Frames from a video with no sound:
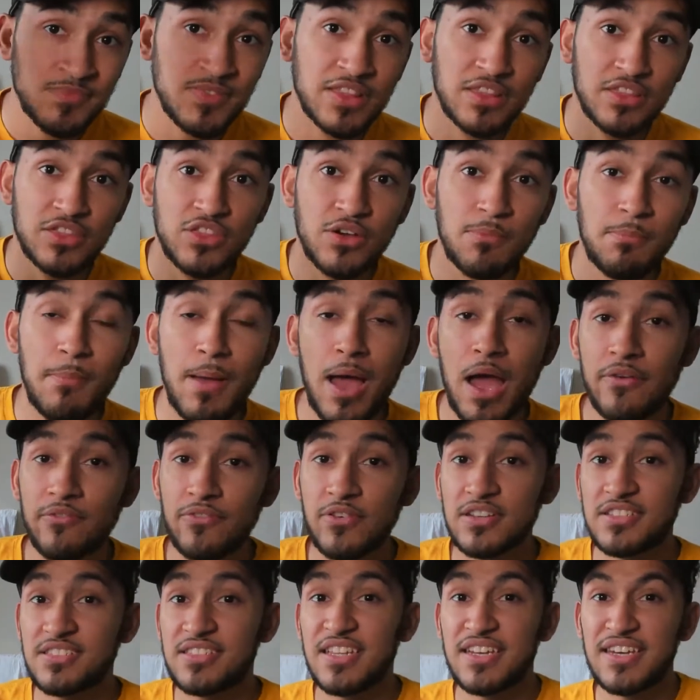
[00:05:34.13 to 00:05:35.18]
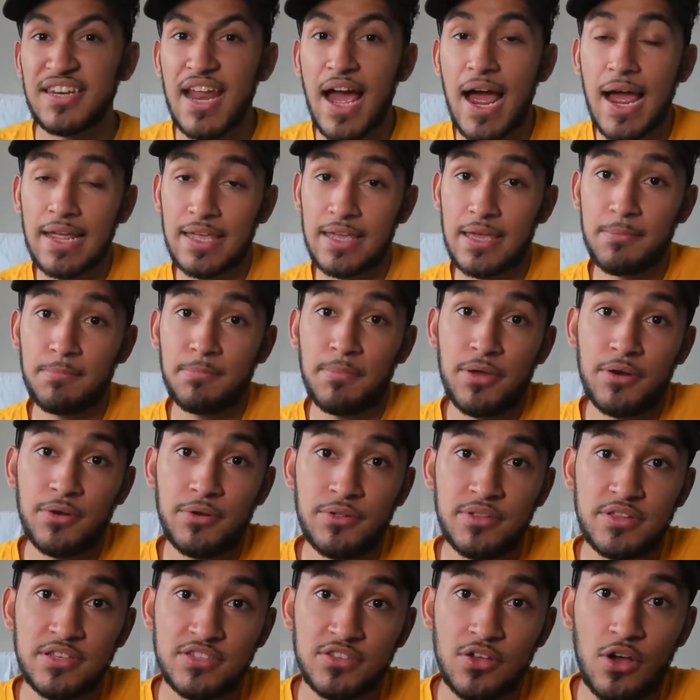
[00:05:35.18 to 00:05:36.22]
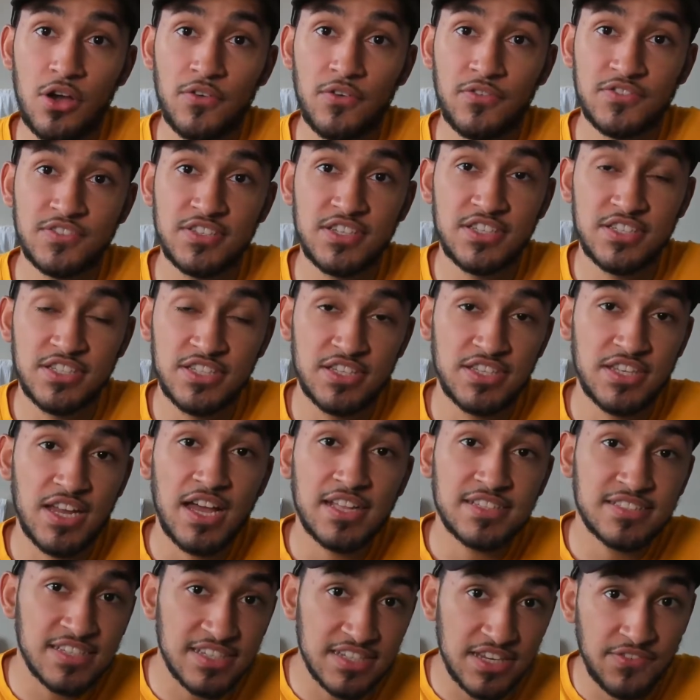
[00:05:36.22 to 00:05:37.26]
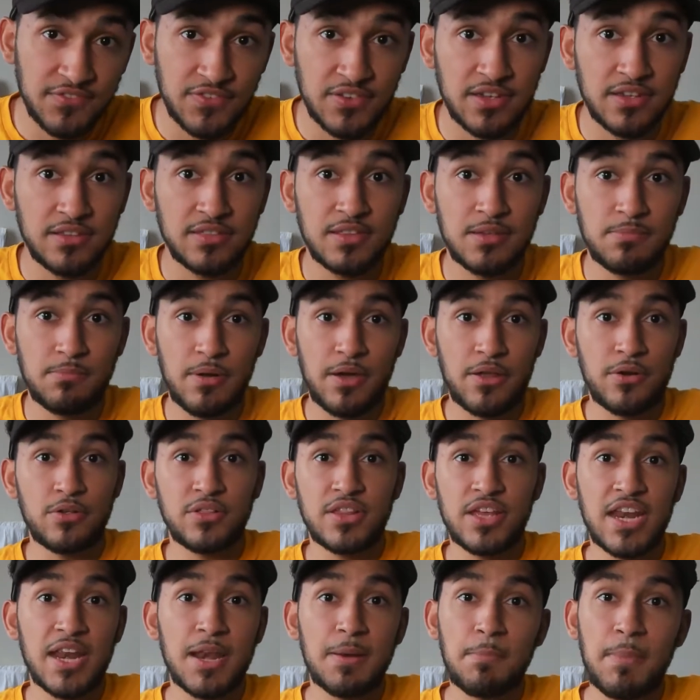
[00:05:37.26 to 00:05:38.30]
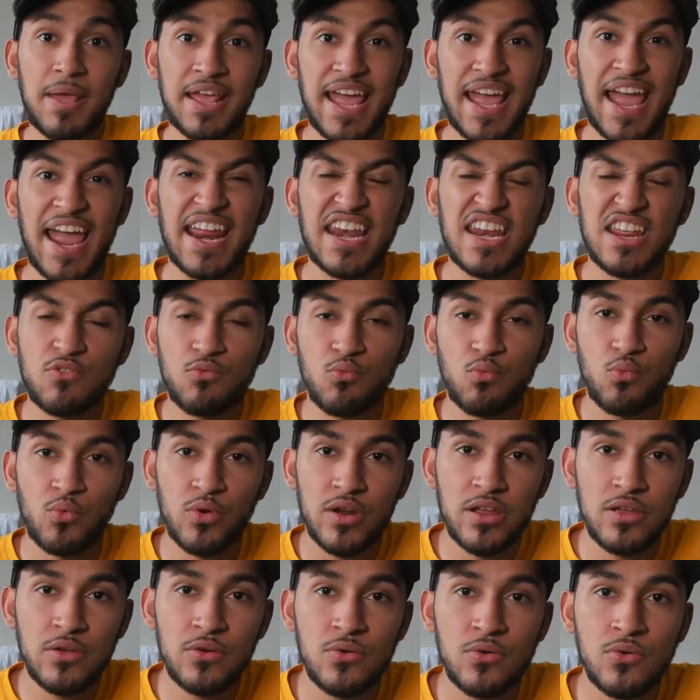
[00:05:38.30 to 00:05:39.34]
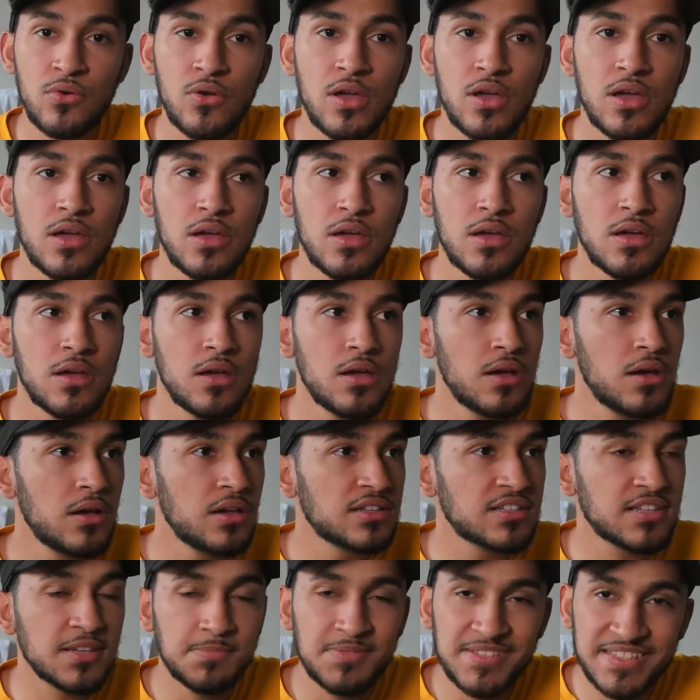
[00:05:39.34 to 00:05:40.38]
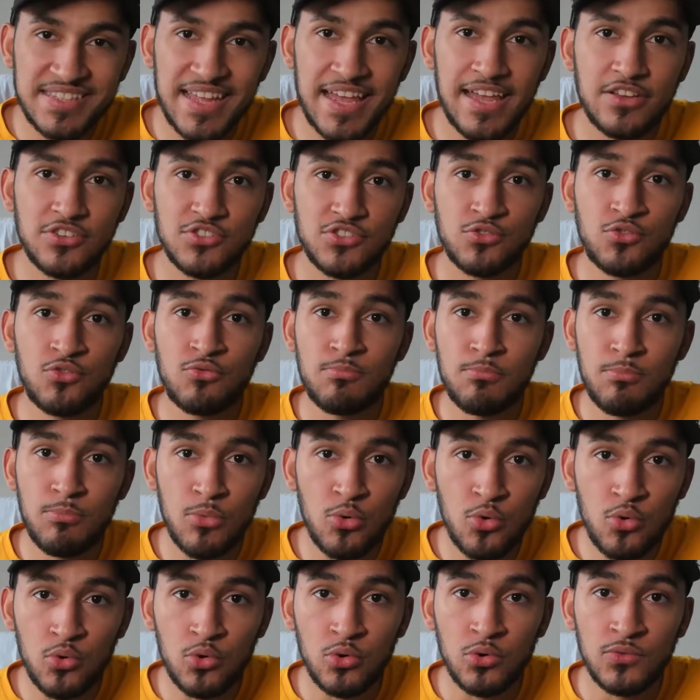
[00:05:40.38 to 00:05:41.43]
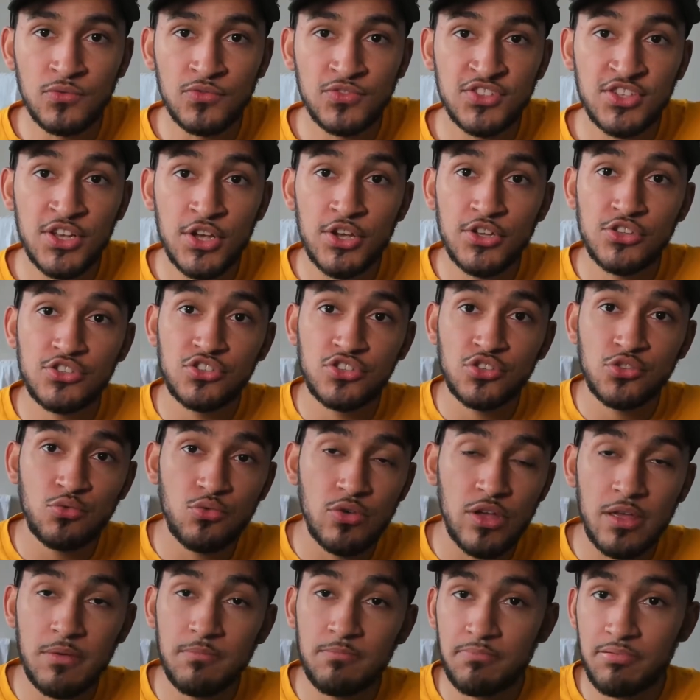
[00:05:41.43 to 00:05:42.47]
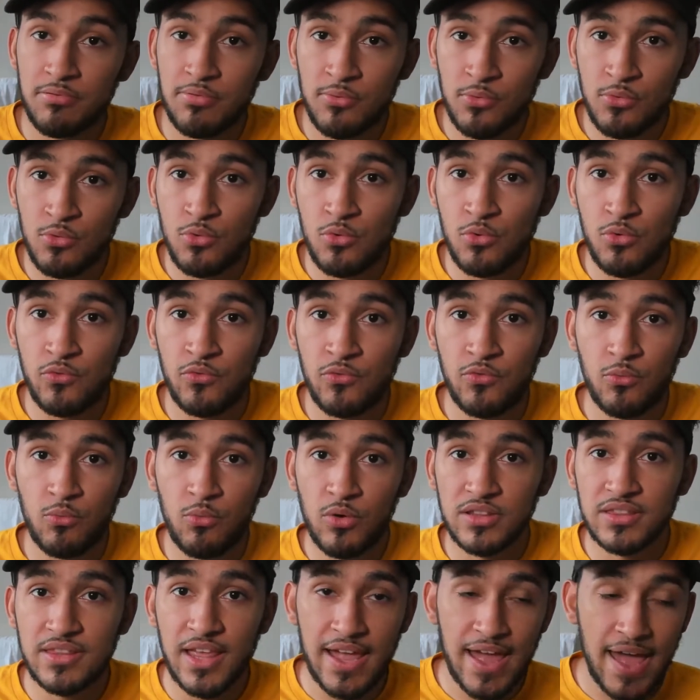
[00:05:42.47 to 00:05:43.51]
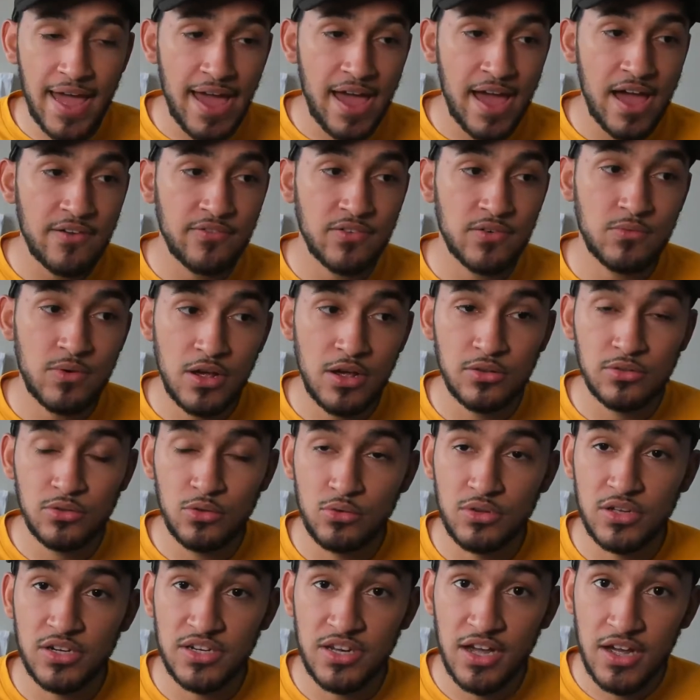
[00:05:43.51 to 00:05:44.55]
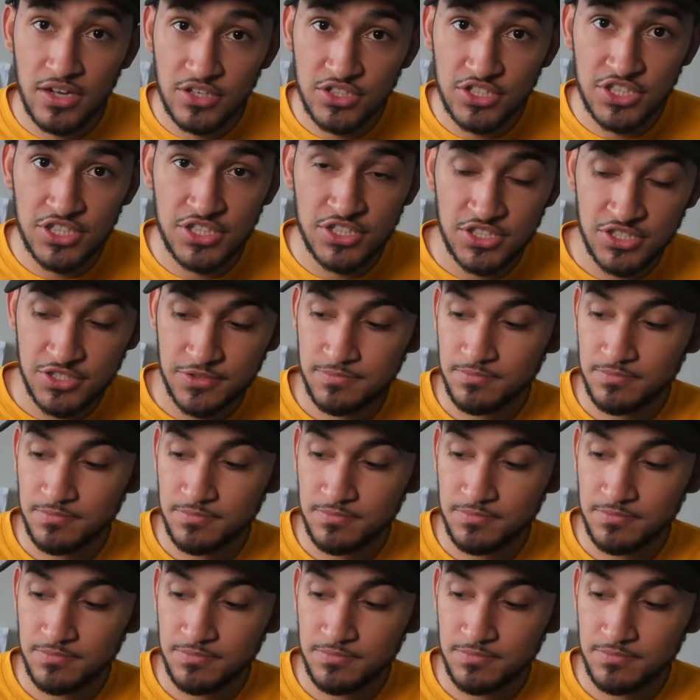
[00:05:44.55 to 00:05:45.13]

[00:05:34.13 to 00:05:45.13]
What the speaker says: the Mavericks did not get better this offseason, not significantly better. They didn't make any real substantial moves to improve what they have around Luka Doncic.